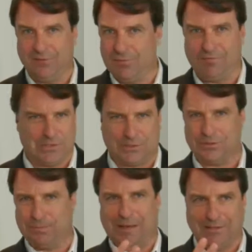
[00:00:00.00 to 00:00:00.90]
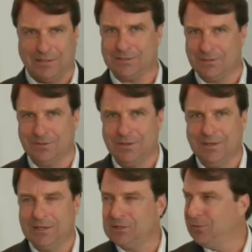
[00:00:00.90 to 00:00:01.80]
here from a physical space into
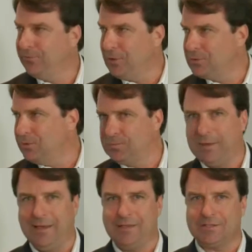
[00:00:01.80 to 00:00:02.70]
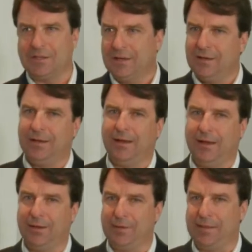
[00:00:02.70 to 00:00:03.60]
into a virtual space,
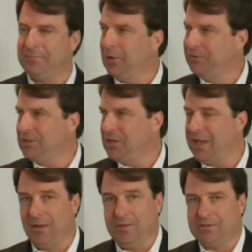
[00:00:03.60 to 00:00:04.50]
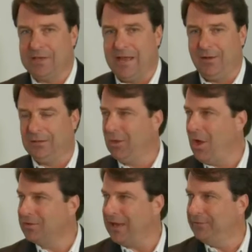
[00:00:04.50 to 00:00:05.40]
um, and then multi-channel is now
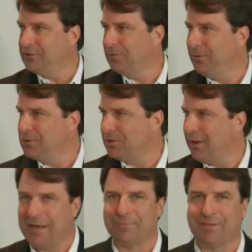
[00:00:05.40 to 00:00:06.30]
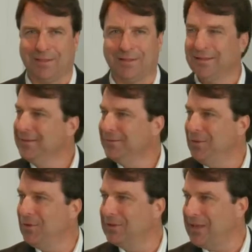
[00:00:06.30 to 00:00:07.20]
long-tail distribution on everything.
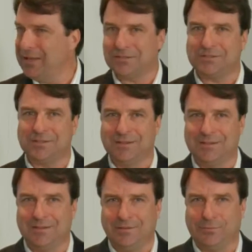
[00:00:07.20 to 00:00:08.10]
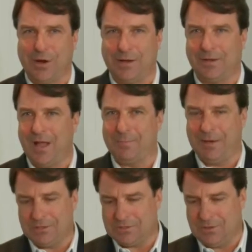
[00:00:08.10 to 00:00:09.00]
You could test variety of
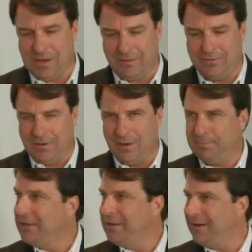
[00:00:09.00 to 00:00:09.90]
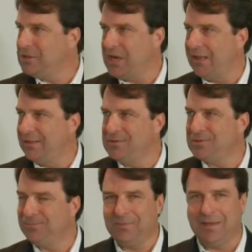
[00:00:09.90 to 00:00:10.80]
combinations. So you have a big data challenge,
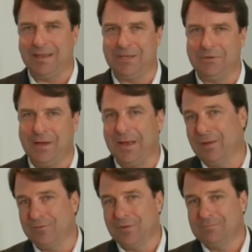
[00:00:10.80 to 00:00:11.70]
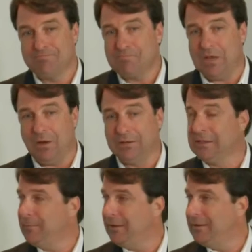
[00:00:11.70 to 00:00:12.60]
and you have you know
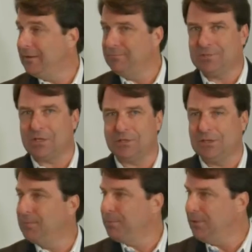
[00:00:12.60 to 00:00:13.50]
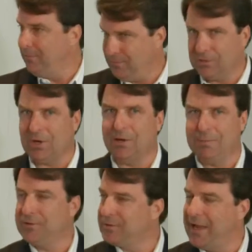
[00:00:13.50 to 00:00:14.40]
unlimited essentially compute if you're talking
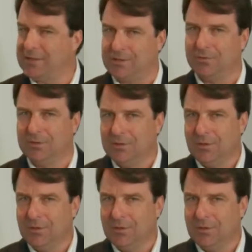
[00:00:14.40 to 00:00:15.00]
about SaaS. So